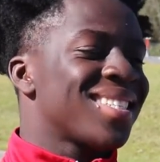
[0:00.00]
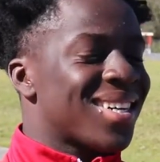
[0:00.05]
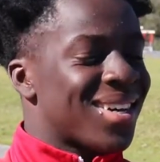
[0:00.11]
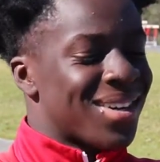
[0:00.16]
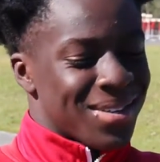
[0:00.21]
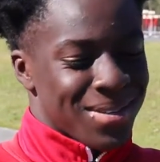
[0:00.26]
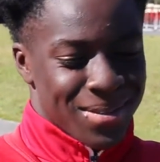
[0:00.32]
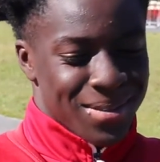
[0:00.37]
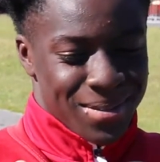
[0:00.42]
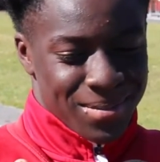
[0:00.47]

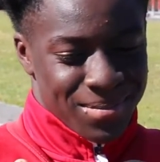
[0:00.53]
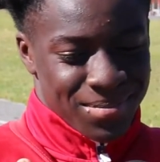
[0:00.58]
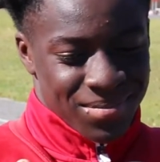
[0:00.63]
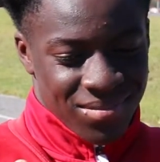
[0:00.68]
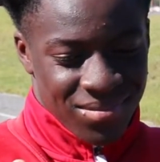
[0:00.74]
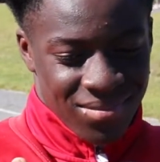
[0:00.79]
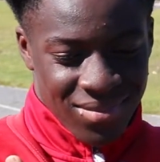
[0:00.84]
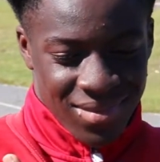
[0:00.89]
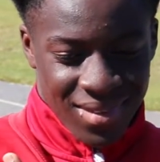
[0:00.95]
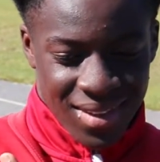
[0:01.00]

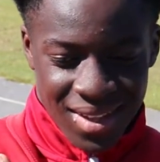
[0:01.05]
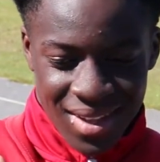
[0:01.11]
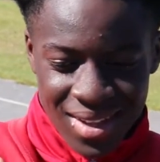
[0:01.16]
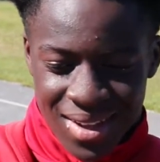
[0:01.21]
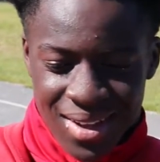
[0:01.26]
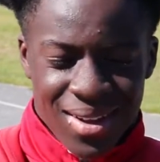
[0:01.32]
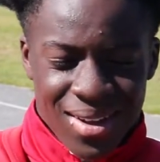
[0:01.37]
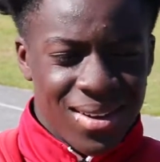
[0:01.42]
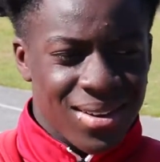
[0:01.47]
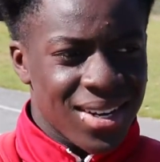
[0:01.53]

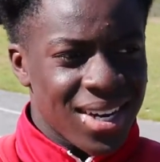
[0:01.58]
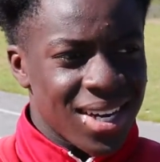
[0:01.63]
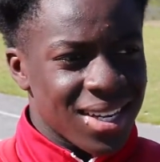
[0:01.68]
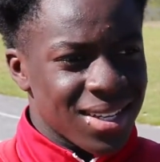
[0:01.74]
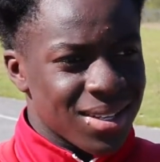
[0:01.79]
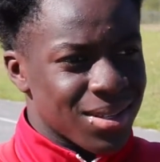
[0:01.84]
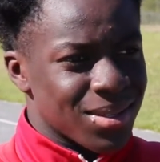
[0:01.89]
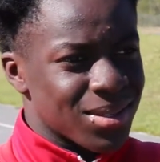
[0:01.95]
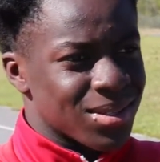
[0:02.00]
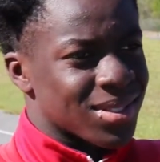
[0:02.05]
All credit
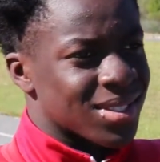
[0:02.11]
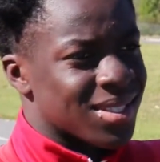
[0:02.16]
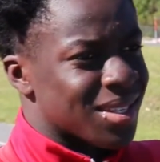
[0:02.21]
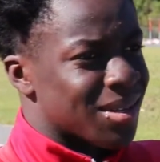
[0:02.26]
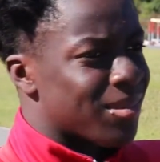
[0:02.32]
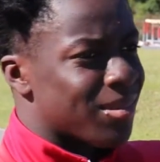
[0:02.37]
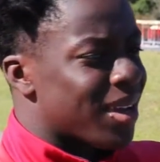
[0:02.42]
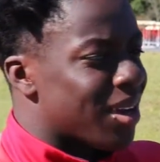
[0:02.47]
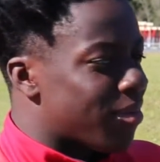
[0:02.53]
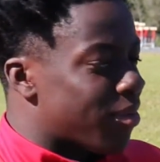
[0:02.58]
goes to
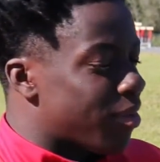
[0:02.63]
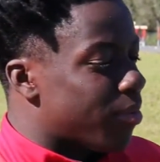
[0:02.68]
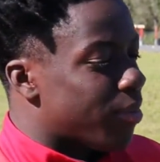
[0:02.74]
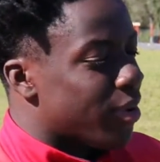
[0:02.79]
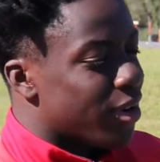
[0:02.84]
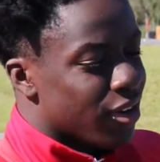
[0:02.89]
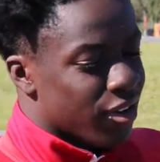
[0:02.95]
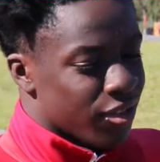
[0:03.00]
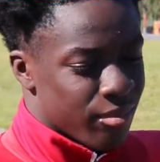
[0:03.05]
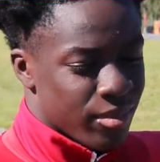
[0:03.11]
the men up
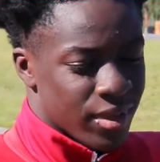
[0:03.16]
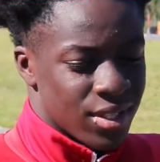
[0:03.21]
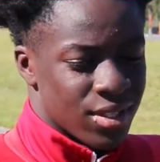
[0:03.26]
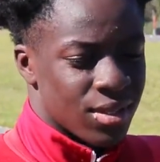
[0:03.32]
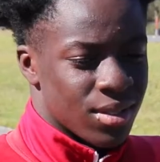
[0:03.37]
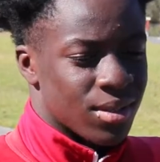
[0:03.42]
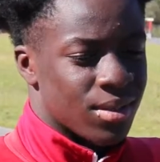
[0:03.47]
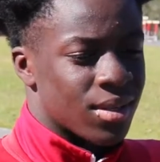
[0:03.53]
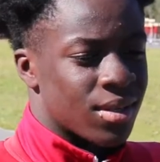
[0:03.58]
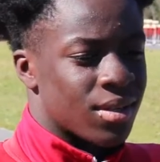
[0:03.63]
above, but, you
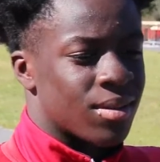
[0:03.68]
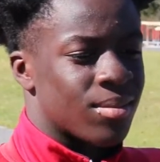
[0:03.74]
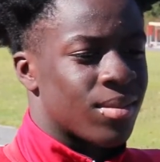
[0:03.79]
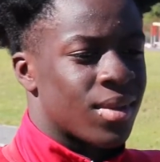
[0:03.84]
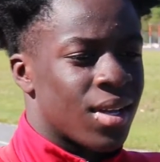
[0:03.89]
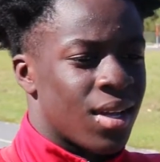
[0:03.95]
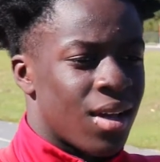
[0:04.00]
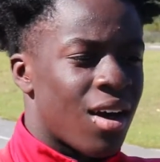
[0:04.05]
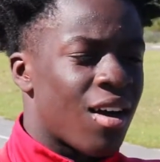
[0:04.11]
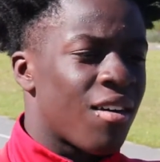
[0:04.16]
know,
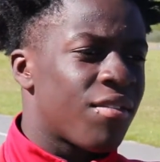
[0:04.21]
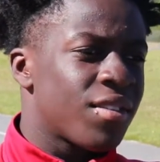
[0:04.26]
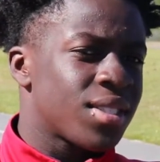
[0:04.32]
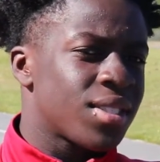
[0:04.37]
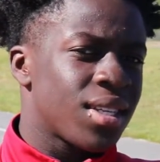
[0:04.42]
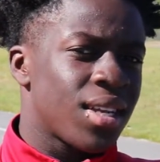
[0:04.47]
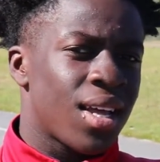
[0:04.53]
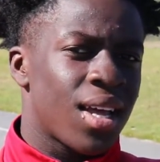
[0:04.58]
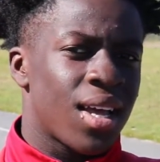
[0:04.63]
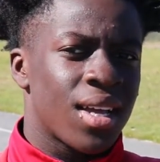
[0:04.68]

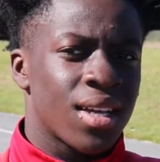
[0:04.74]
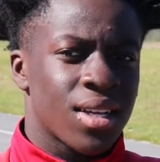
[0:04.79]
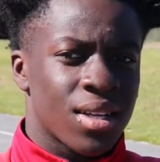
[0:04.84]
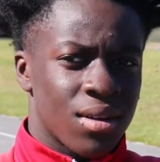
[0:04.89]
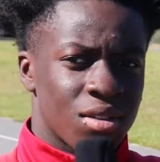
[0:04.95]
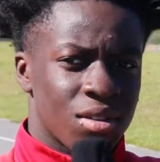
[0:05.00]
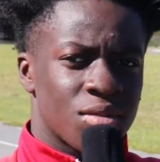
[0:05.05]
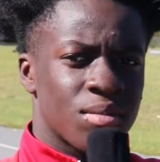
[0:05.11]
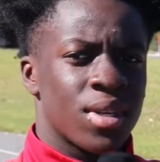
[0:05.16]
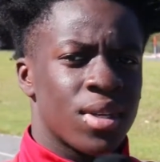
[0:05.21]
offensive line,
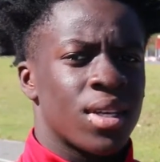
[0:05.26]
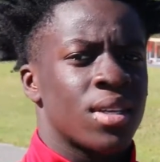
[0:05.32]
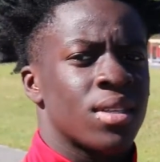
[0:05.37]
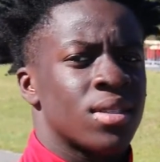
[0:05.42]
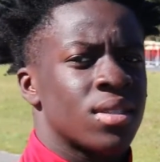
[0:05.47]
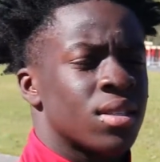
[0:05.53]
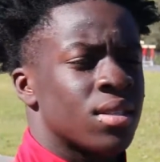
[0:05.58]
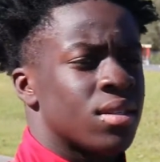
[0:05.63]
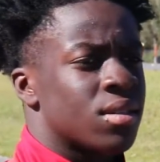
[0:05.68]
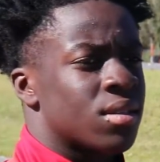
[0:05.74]
Coach
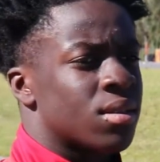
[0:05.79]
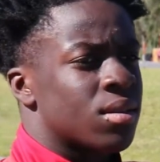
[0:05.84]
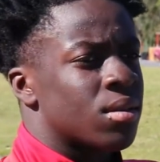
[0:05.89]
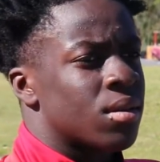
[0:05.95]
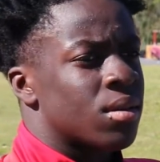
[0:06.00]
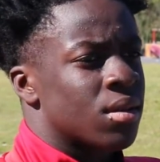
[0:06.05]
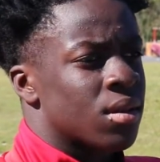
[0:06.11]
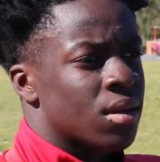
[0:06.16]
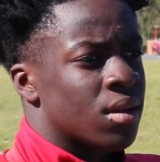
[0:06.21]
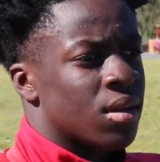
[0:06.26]
Mays, you know,
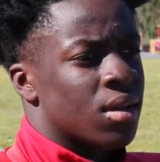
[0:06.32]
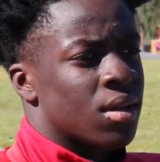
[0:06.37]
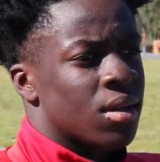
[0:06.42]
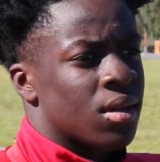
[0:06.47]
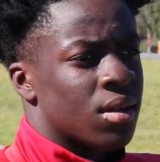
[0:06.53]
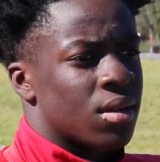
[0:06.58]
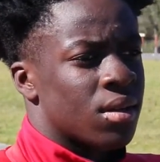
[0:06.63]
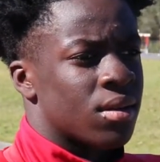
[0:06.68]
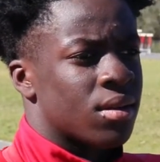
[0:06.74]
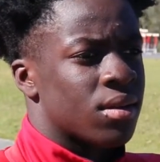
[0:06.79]

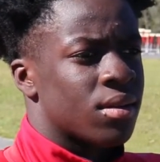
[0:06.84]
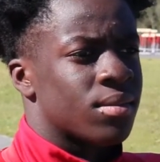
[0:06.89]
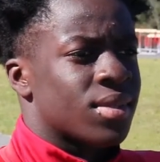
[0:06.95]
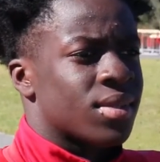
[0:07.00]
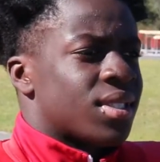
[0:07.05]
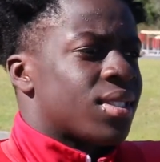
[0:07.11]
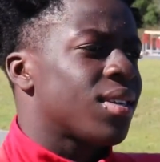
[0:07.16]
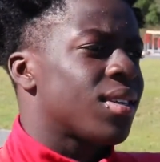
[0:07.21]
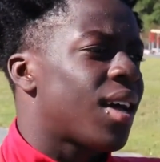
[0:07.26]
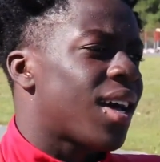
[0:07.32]

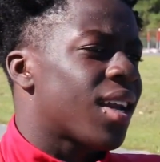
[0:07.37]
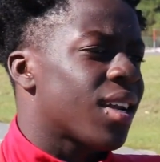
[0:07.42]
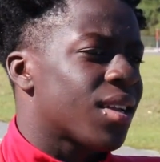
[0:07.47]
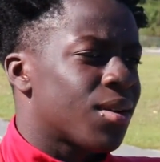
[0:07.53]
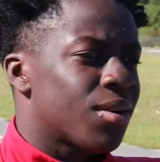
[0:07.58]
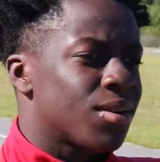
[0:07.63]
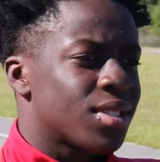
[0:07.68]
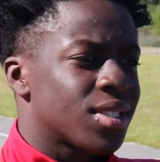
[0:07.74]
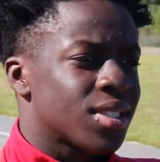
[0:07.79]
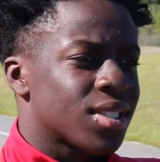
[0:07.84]
just how the
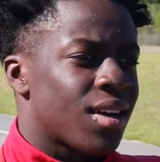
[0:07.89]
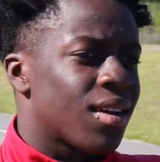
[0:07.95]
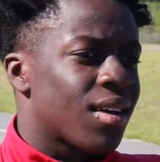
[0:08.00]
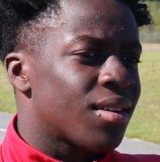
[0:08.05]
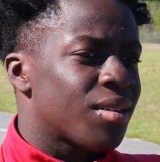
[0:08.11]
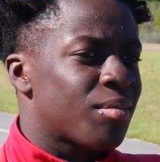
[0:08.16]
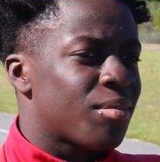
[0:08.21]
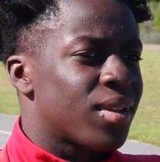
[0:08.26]
coaching is calling the